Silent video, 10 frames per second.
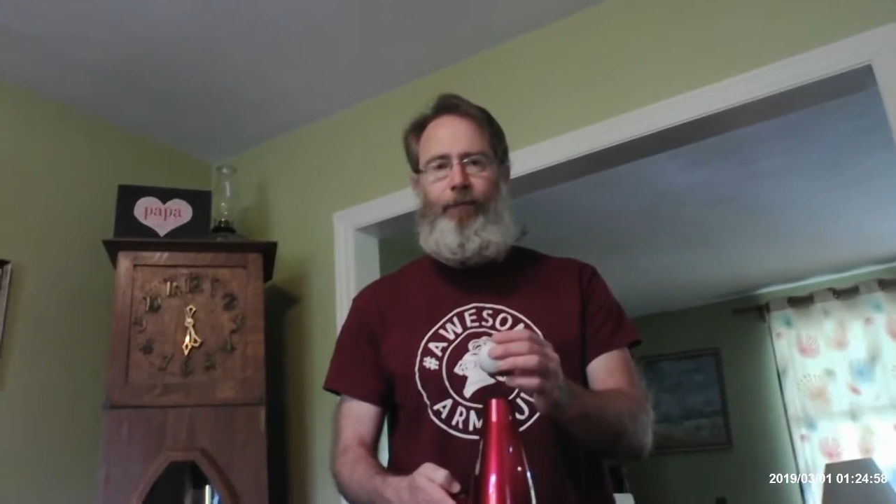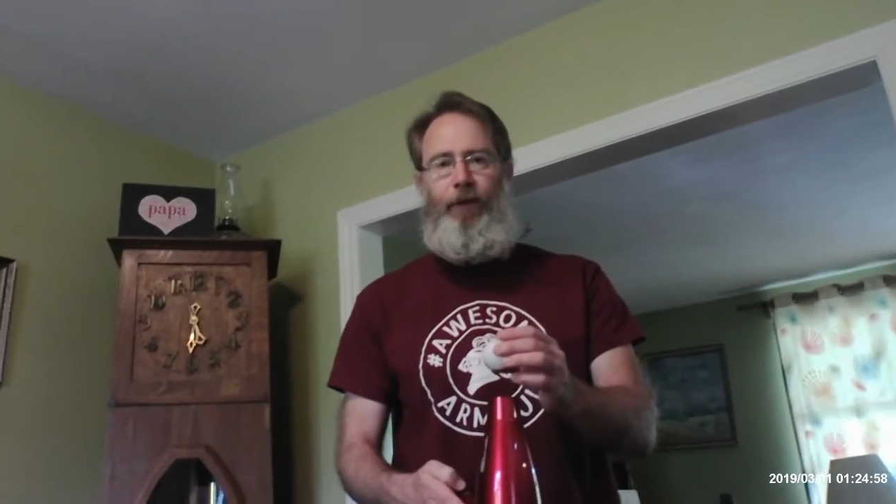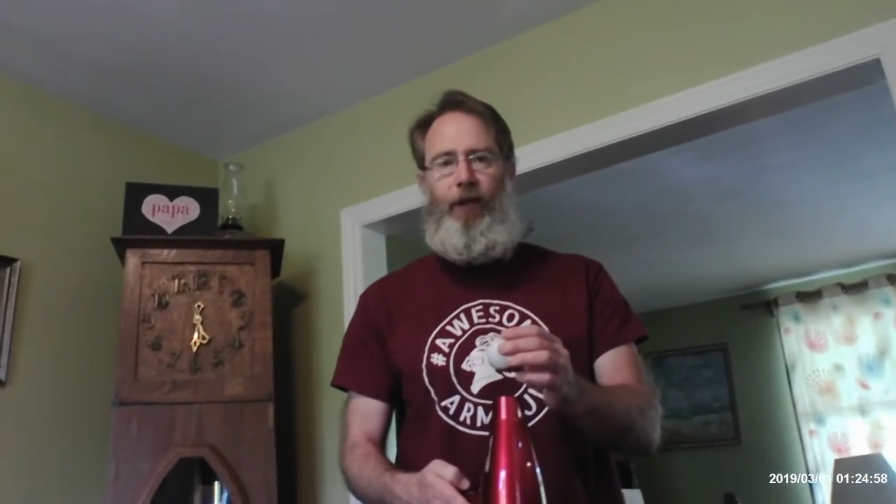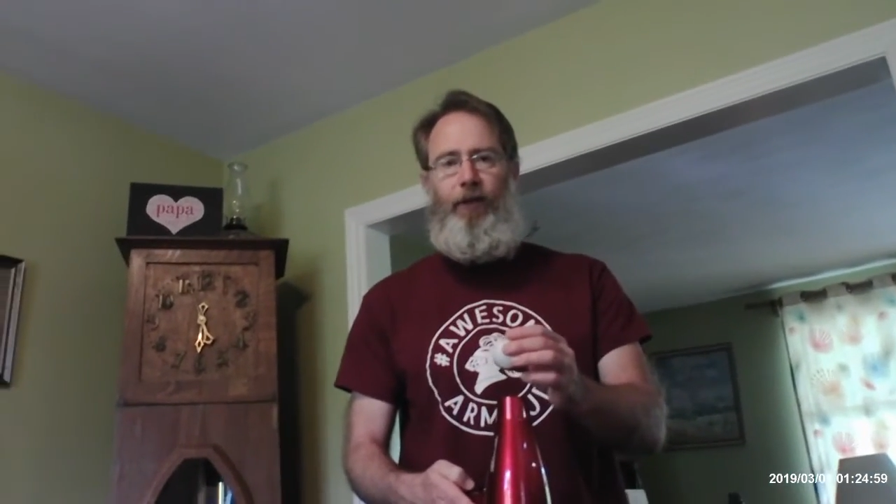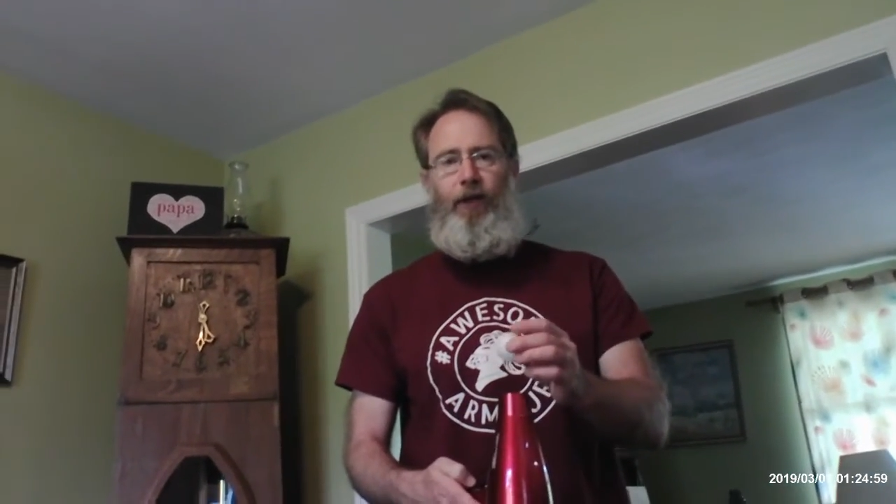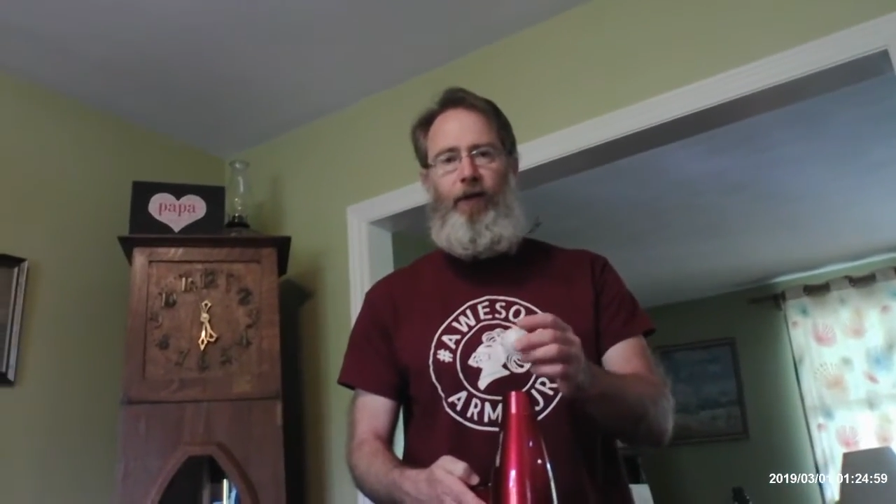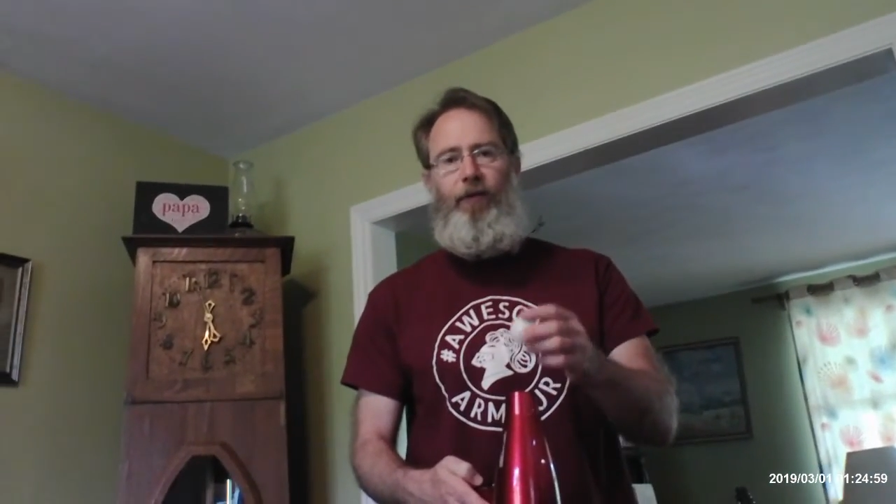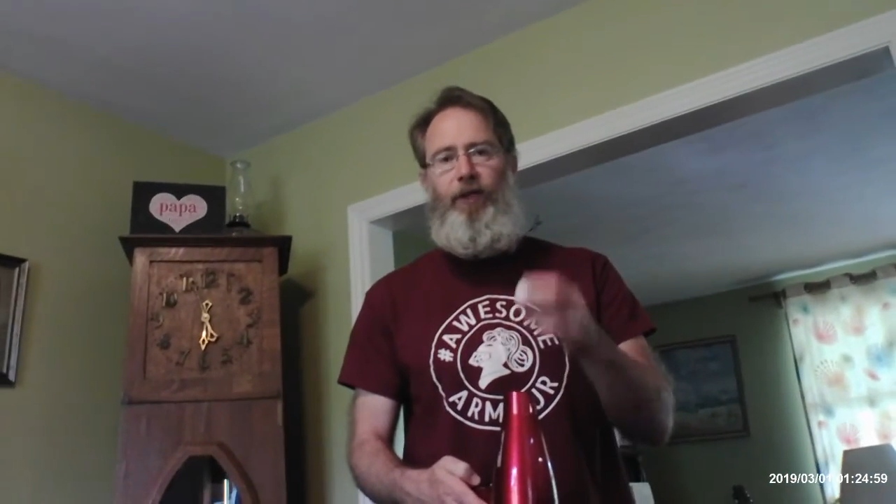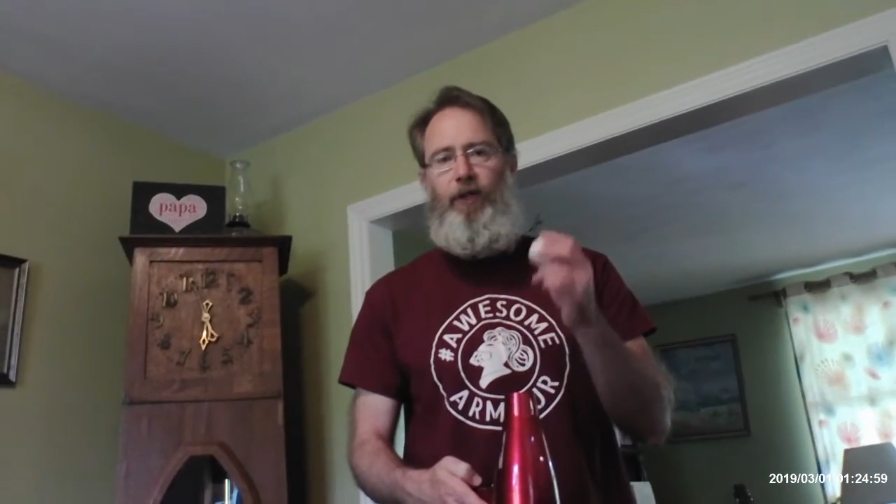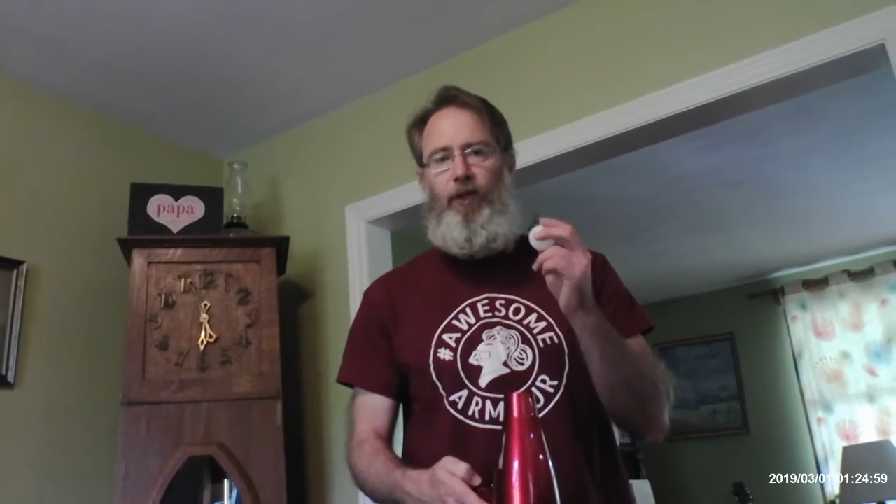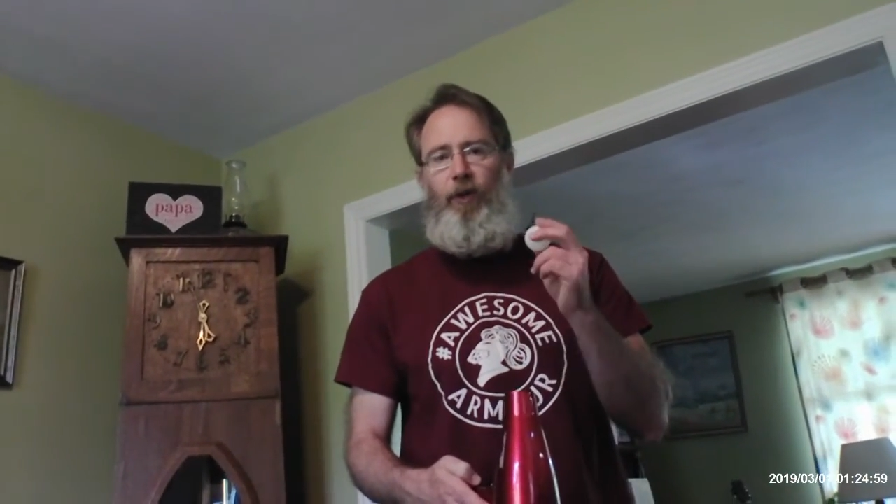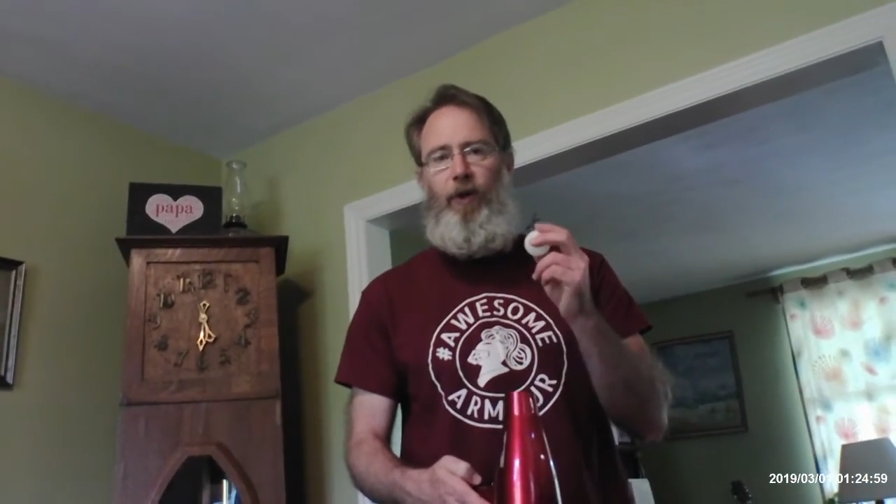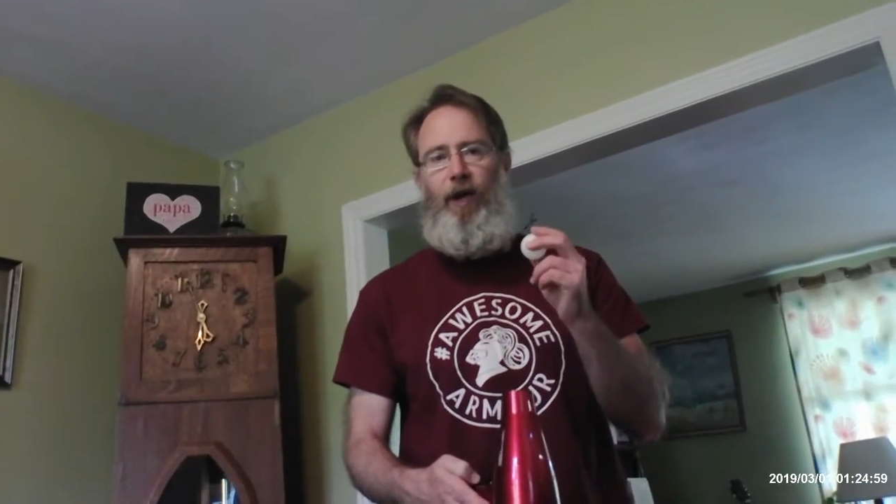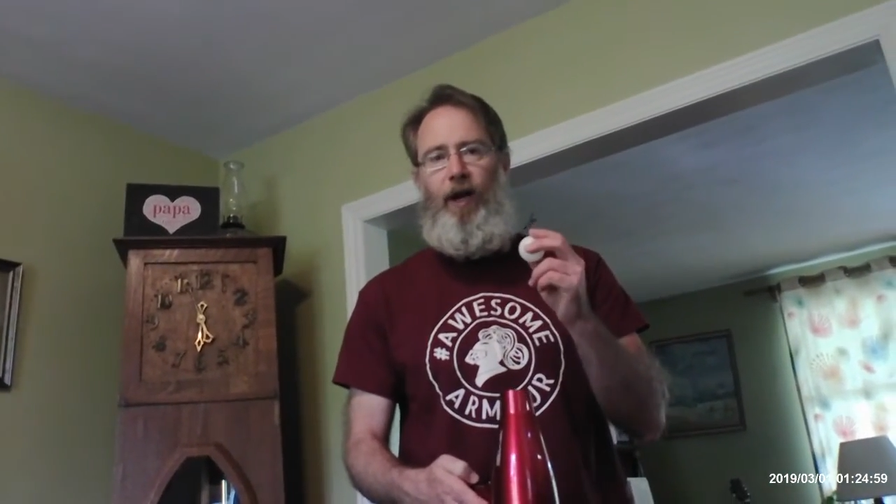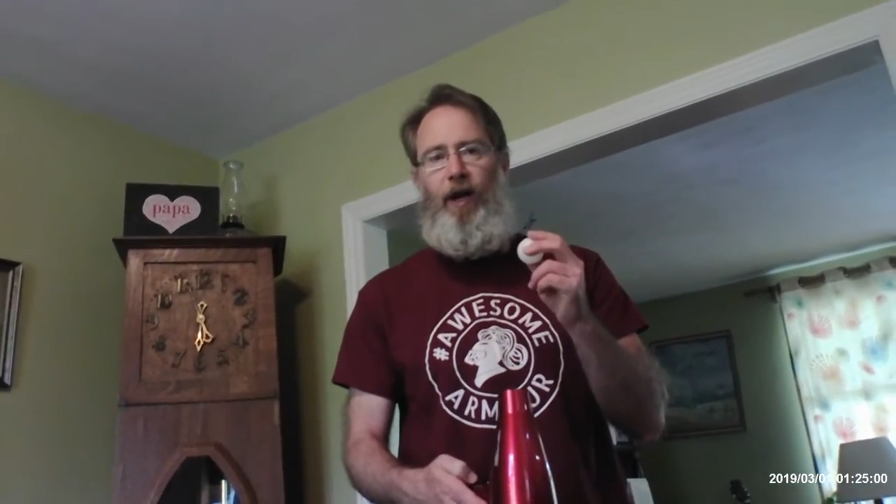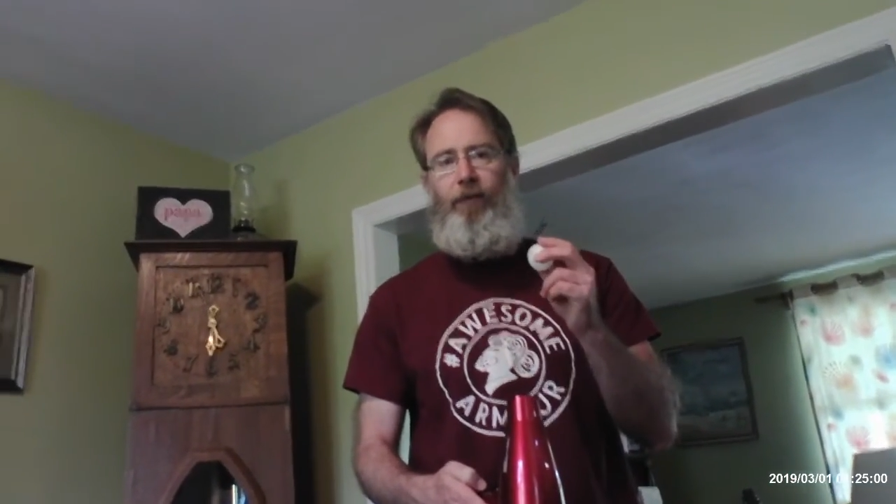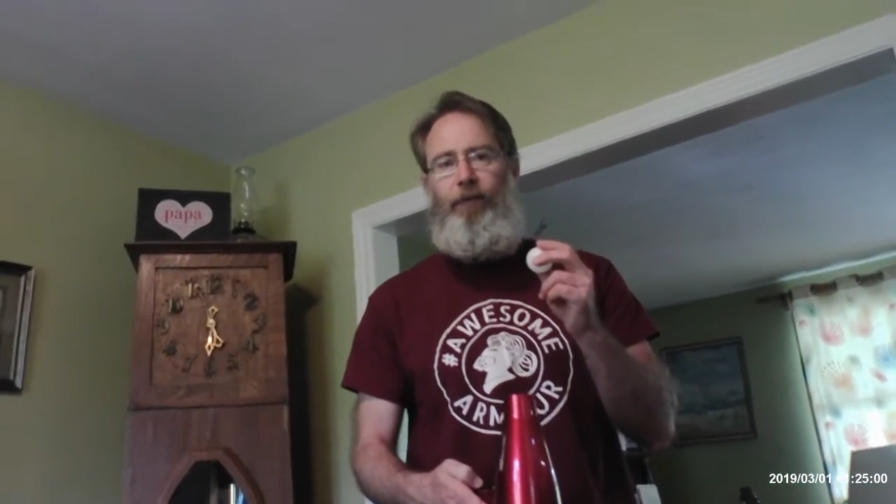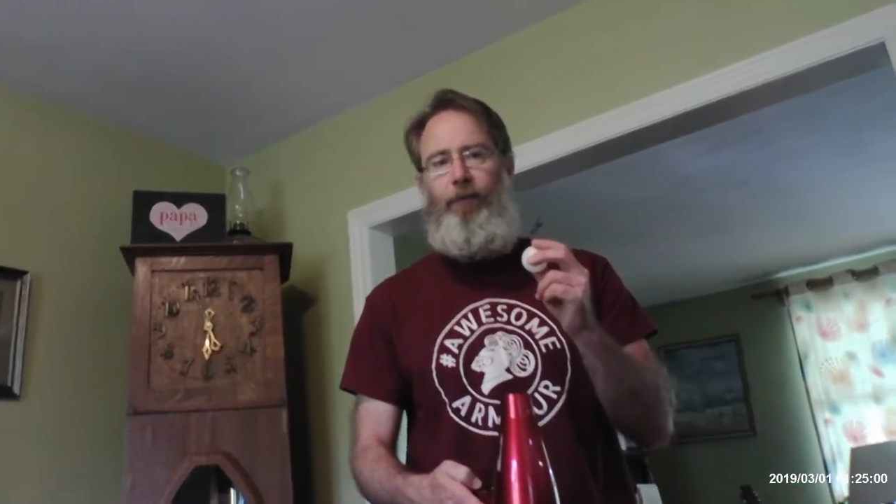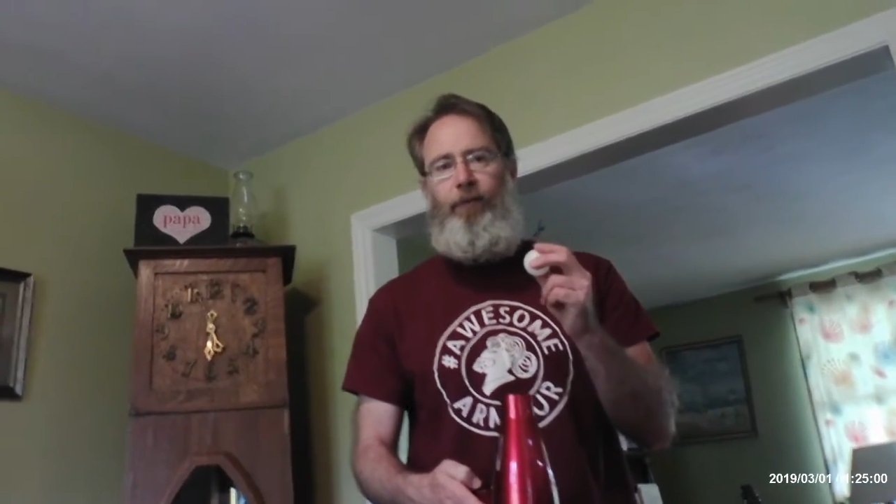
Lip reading: Think it's going to just shoot right off?